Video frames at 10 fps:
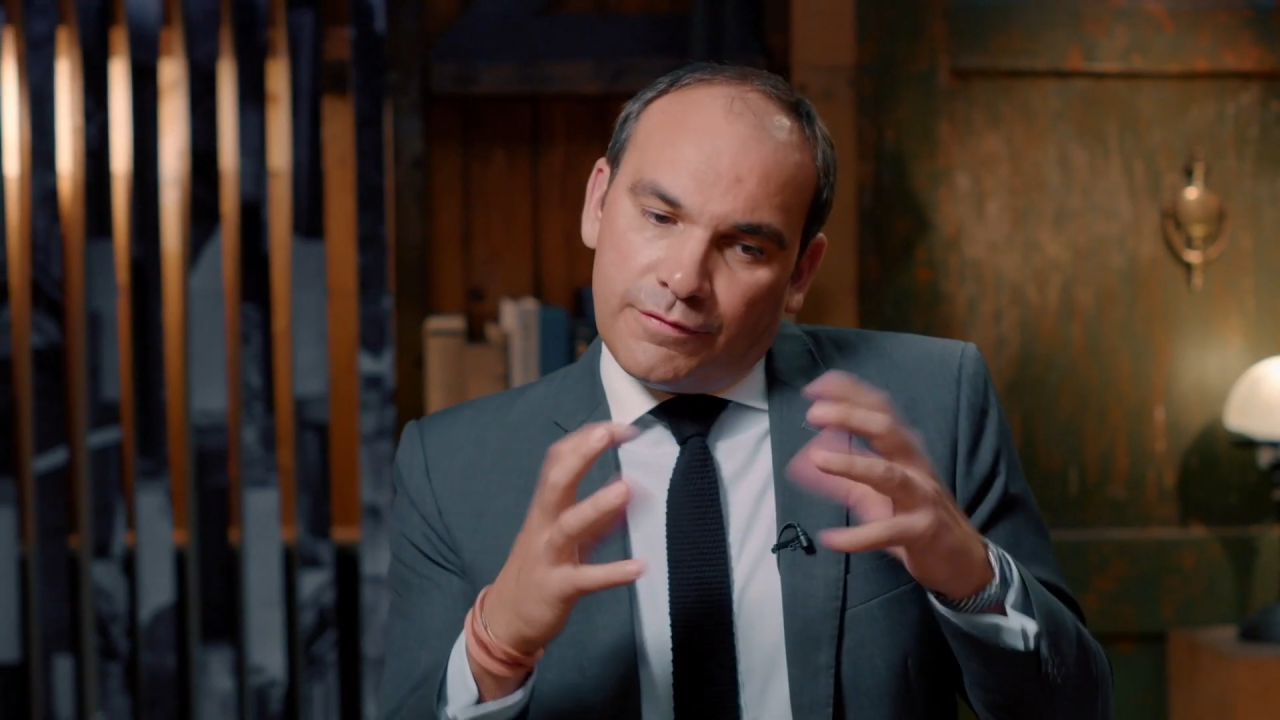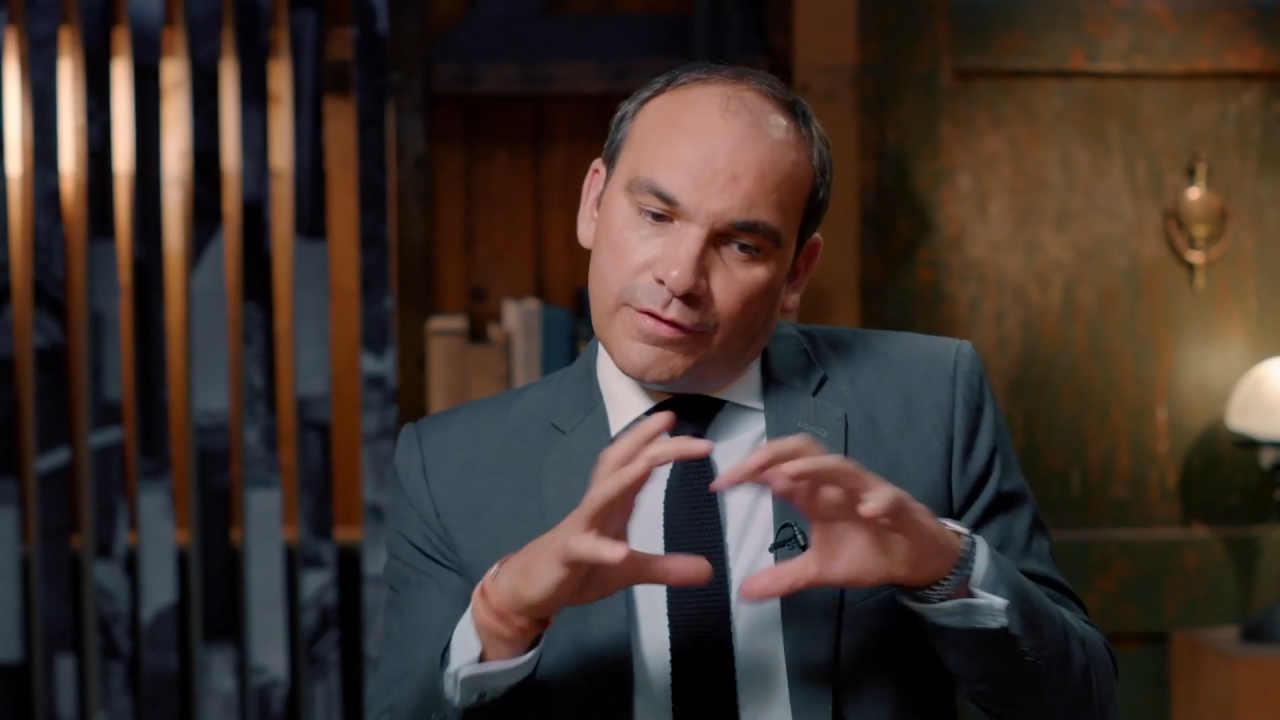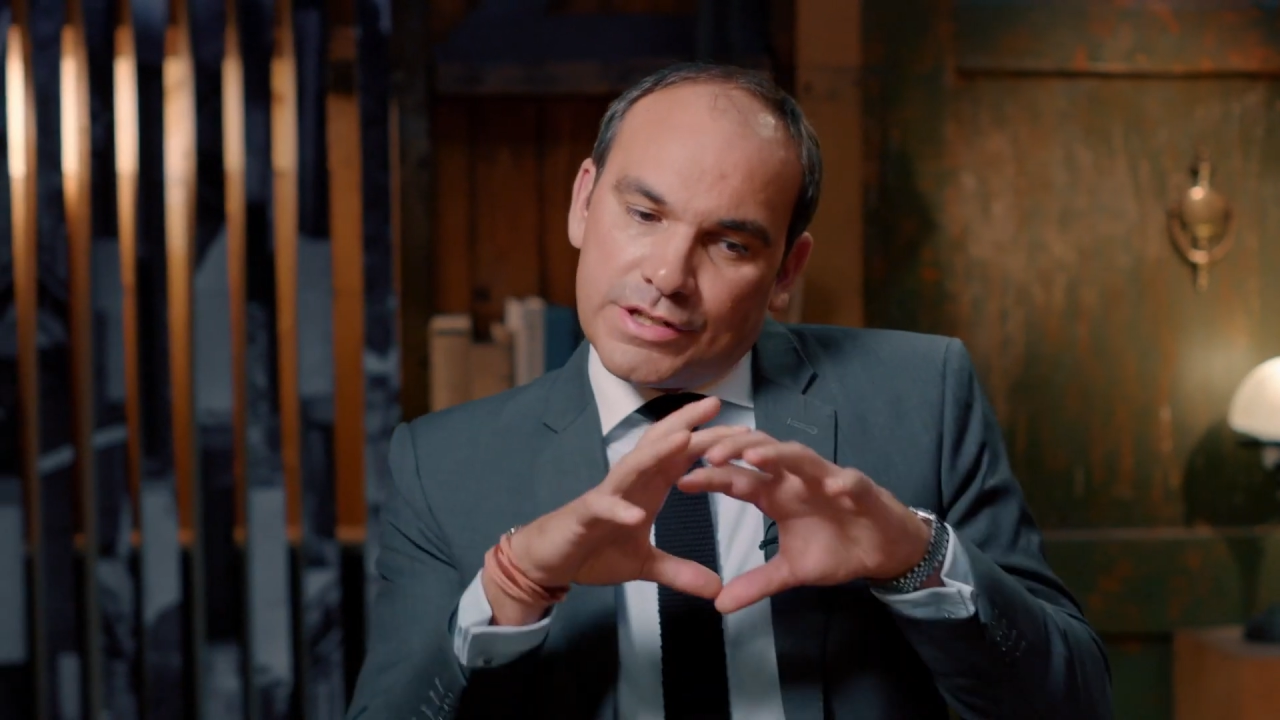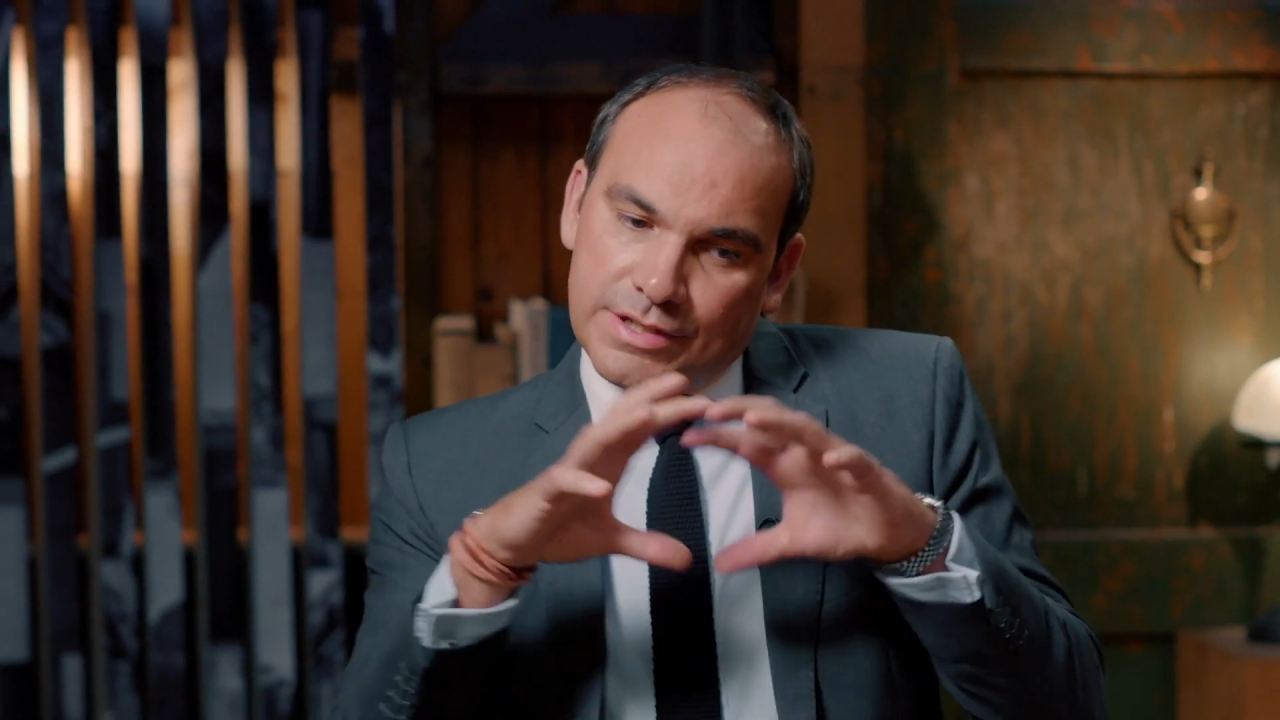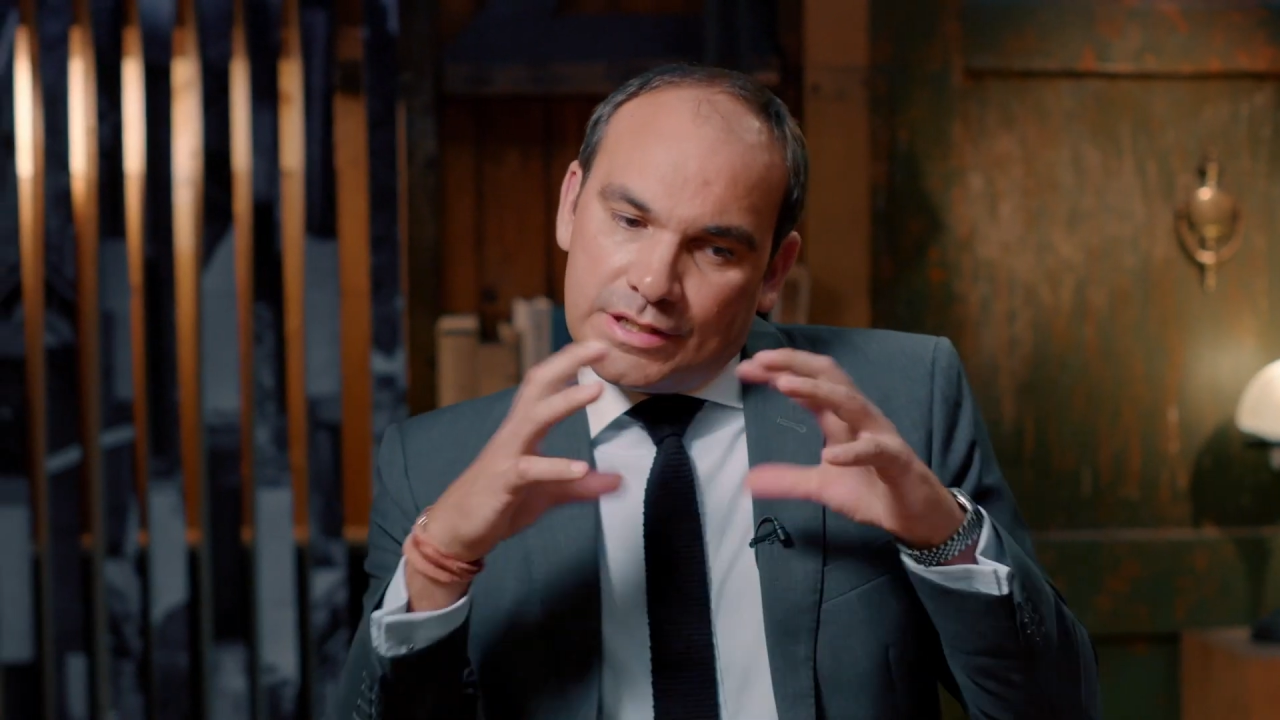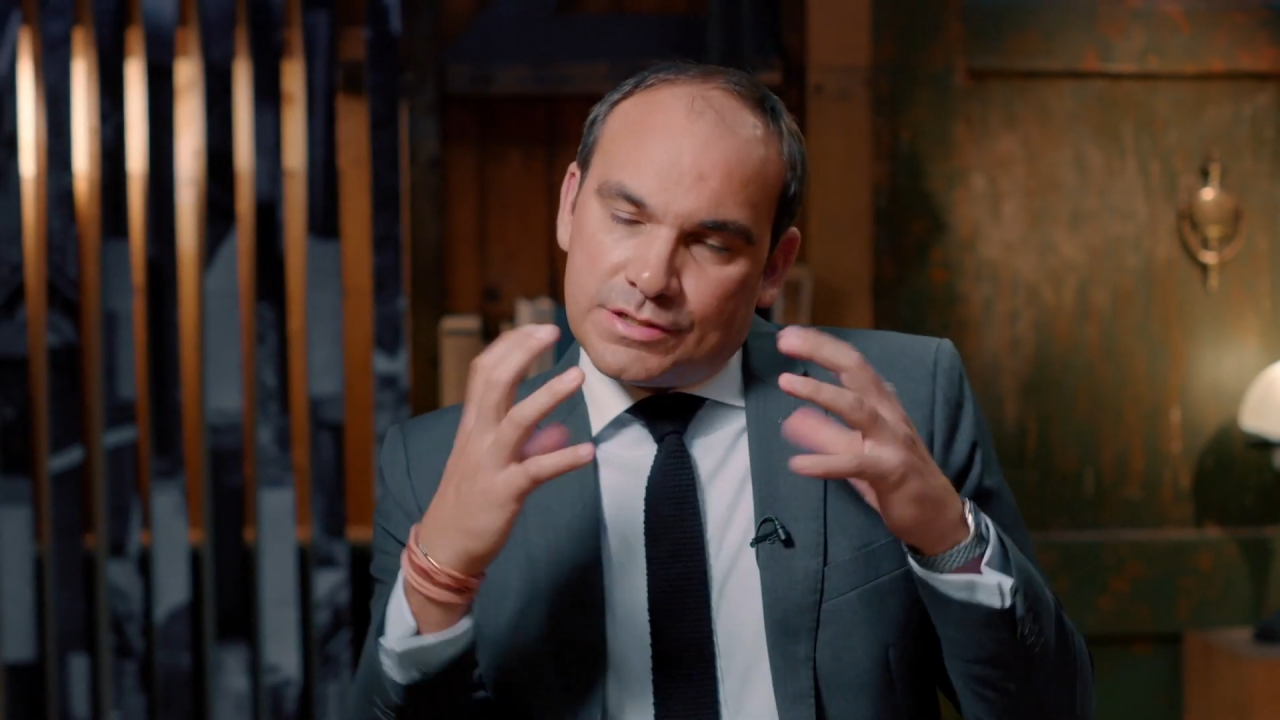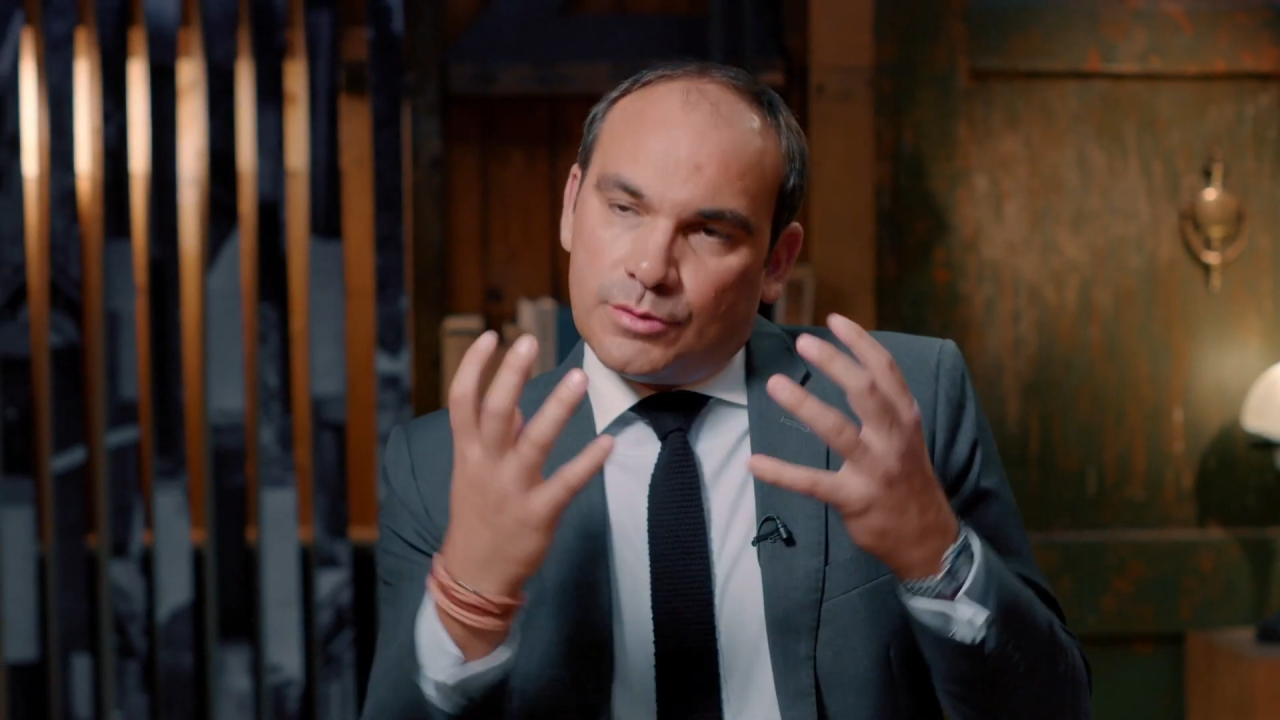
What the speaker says: first thing is